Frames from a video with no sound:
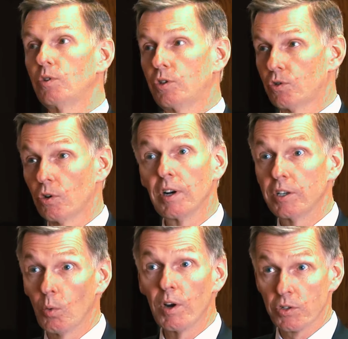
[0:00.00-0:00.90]
certainly
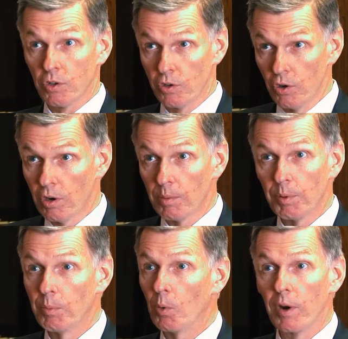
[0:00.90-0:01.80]
to Western Europe,
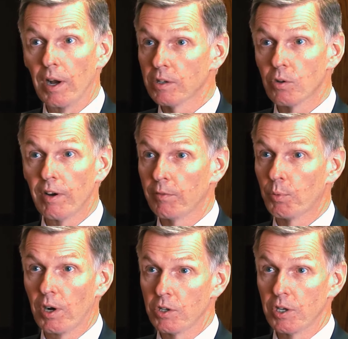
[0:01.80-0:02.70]
but we also have
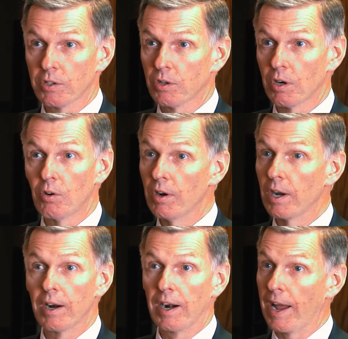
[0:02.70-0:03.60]
projects that are going
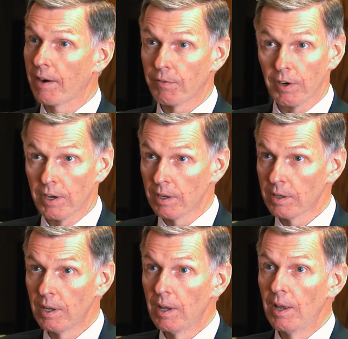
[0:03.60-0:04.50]
on in
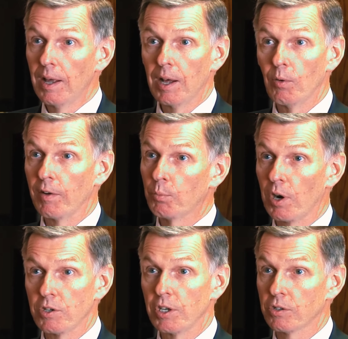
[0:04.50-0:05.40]
Africa. We have
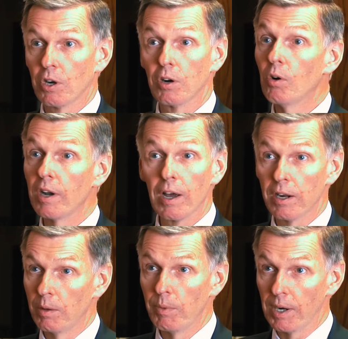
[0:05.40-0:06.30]
projects that are going on
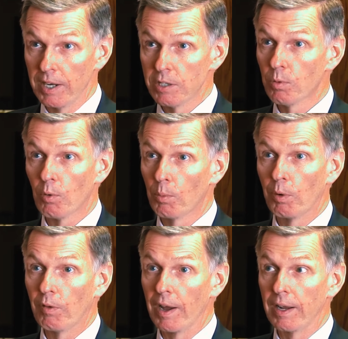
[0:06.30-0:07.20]
in the Middle East where we're
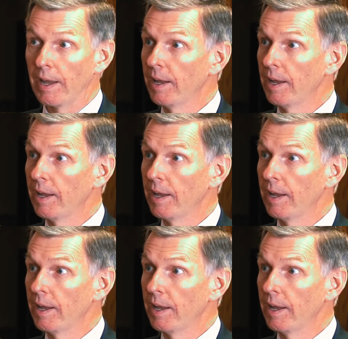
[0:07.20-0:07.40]
providing